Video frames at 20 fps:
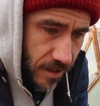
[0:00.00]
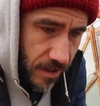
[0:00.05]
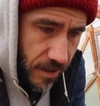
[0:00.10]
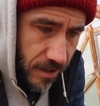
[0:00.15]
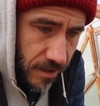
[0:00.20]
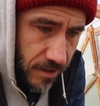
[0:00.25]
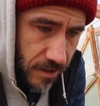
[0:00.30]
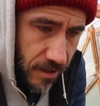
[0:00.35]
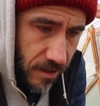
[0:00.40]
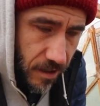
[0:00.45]

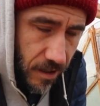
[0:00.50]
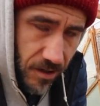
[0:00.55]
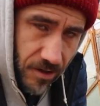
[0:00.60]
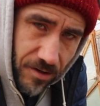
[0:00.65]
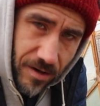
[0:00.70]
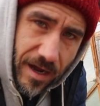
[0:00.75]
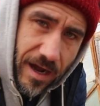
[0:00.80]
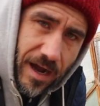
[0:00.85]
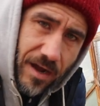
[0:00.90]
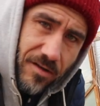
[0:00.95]
And uh, you
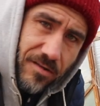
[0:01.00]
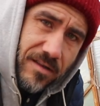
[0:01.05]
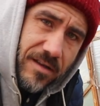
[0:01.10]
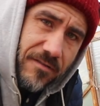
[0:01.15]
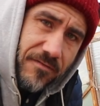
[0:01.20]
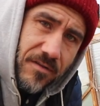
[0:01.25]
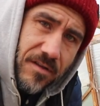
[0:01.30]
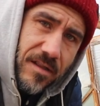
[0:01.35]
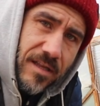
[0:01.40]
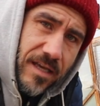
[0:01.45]
know what? I'll
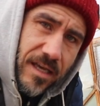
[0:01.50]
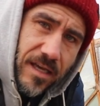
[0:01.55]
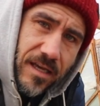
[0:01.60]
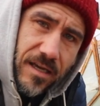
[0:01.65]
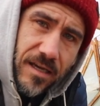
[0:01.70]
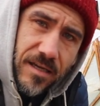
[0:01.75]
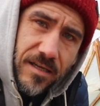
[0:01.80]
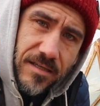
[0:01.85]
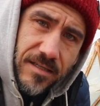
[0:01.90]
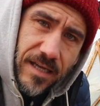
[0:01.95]
leave a
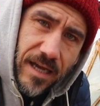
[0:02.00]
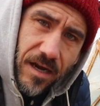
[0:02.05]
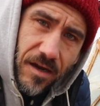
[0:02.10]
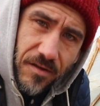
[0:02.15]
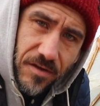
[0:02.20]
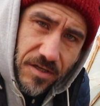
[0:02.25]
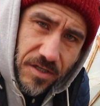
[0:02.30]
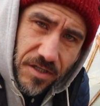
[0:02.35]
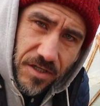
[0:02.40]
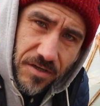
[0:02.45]
link down
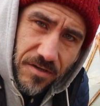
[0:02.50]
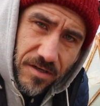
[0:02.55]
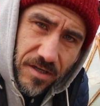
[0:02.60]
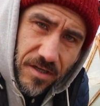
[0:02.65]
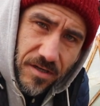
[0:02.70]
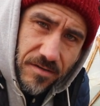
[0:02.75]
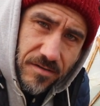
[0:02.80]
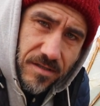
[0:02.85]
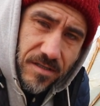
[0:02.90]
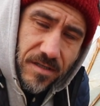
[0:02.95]
in the show
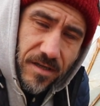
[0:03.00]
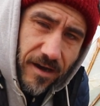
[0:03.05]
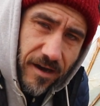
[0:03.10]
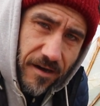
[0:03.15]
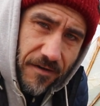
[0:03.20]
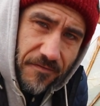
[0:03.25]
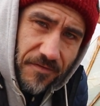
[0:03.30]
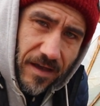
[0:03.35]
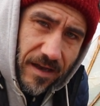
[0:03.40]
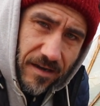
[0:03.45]
notes
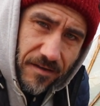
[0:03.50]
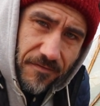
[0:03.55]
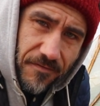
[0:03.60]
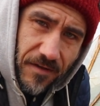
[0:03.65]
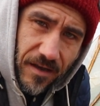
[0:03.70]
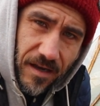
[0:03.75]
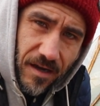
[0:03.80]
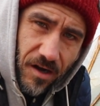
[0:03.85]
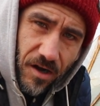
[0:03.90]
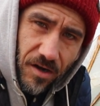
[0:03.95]
of that
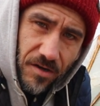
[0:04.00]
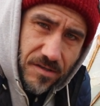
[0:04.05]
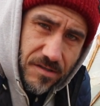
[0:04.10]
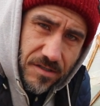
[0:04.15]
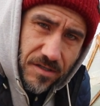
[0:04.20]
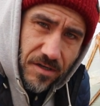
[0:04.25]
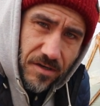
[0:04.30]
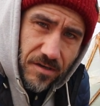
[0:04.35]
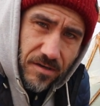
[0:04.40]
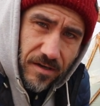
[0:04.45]
event
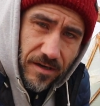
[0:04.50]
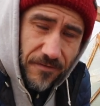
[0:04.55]
also.